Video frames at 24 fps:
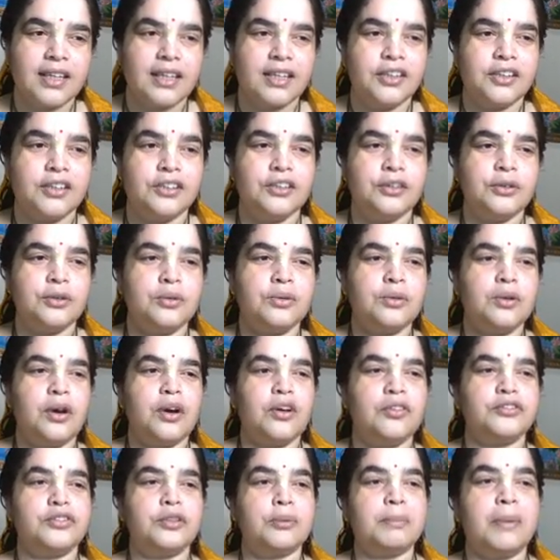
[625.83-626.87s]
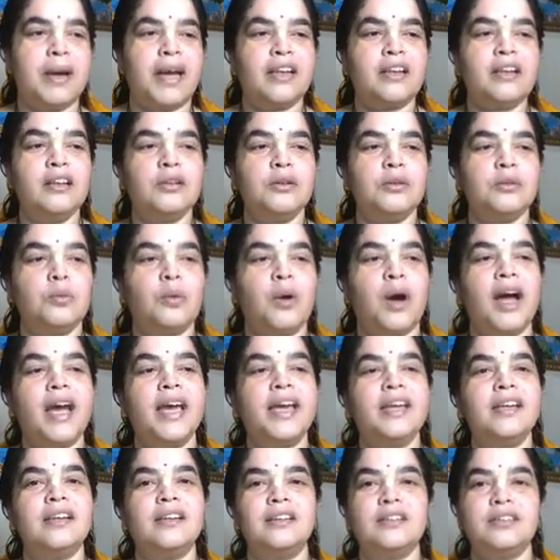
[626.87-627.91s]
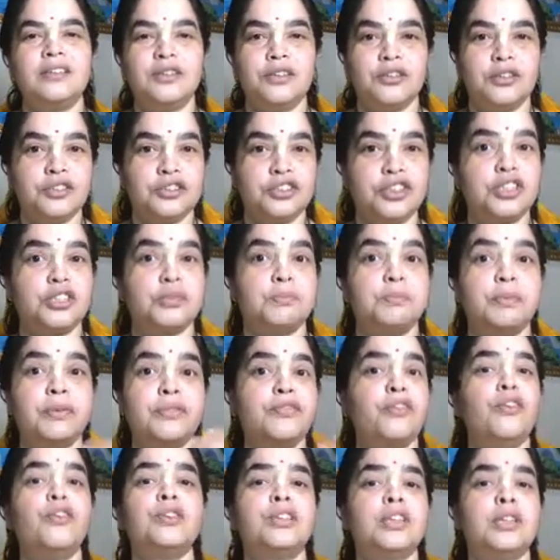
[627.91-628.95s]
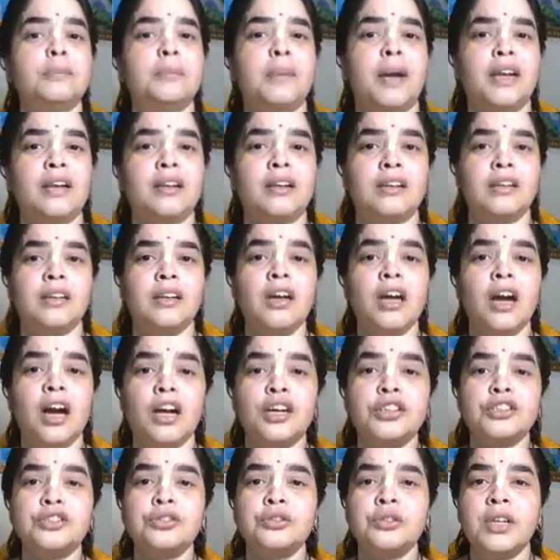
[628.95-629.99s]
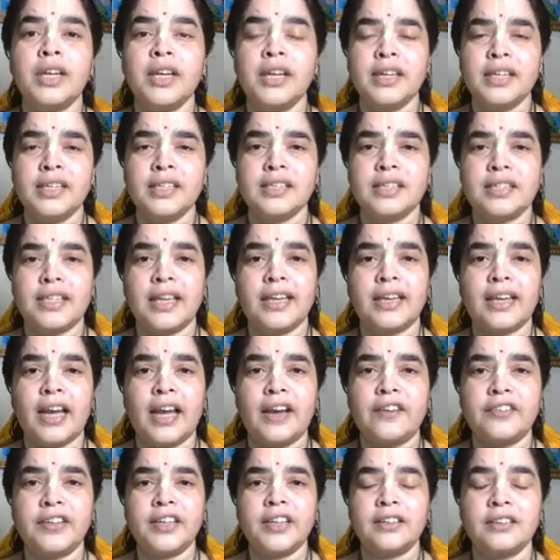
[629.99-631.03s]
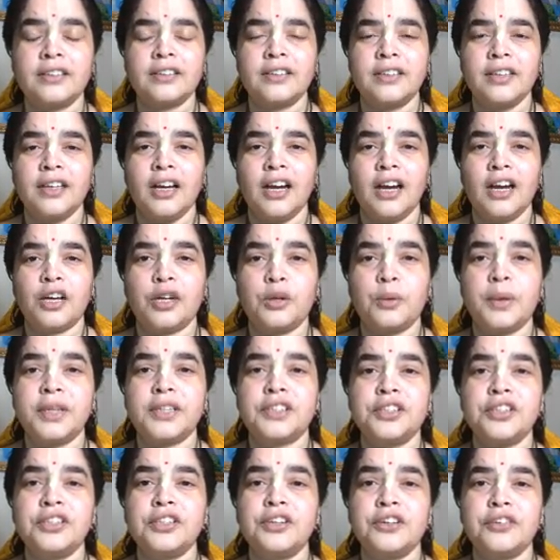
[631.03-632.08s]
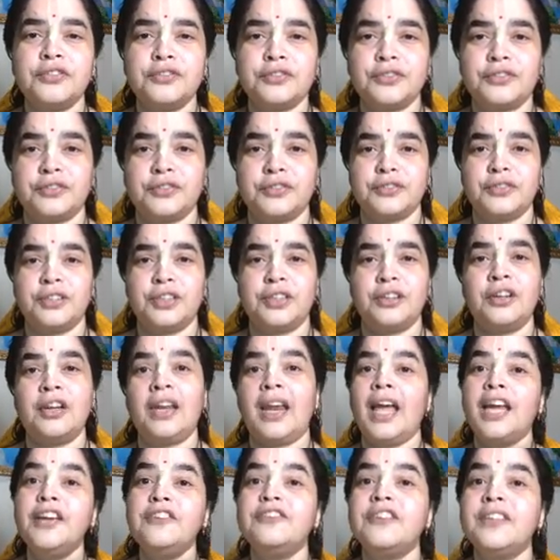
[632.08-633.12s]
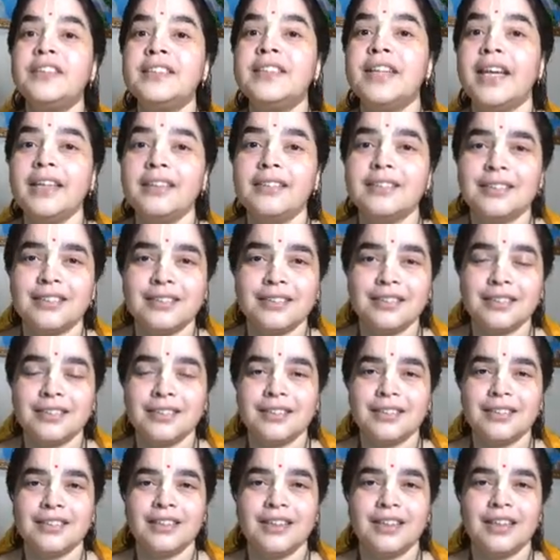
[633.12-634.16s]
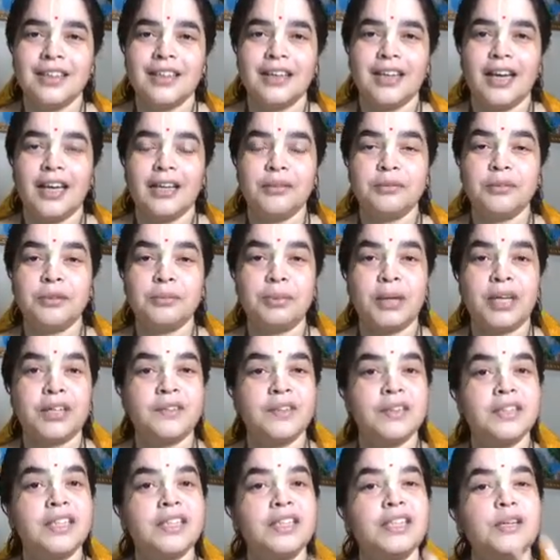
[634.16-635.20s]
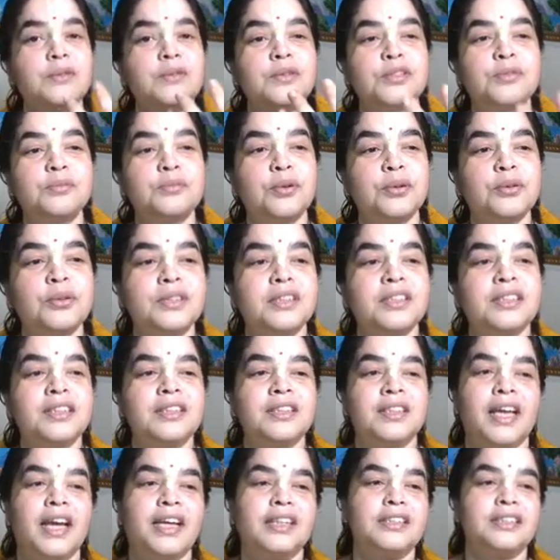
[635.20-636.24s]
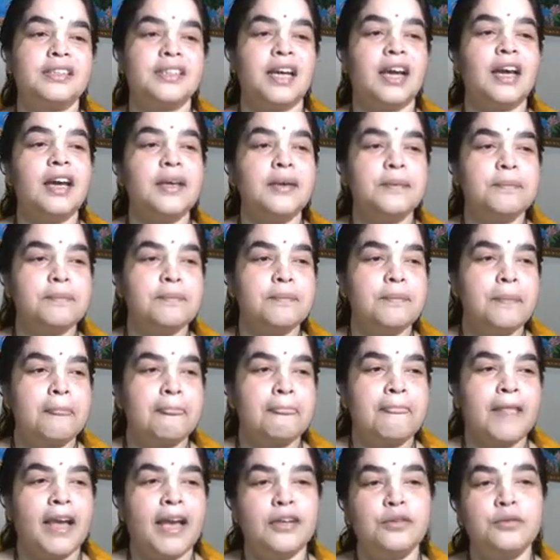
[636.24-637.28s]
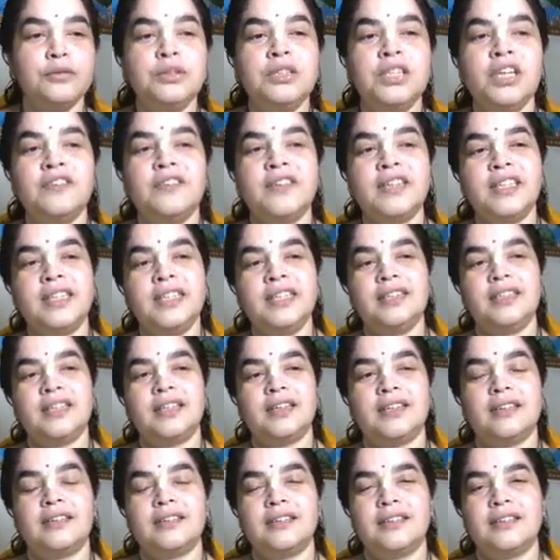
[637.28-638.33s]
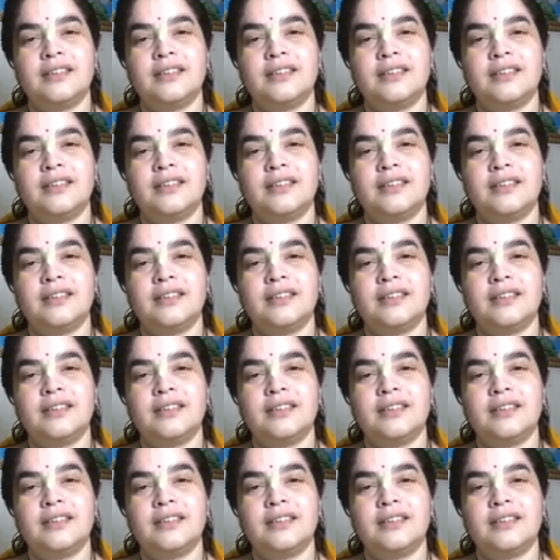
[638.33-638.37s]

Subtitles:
of the battle, while, just before the battle, Arjuna is like having a question of, life and death. And Bhagavad Gita was spoken in that time. And Uddhava Gita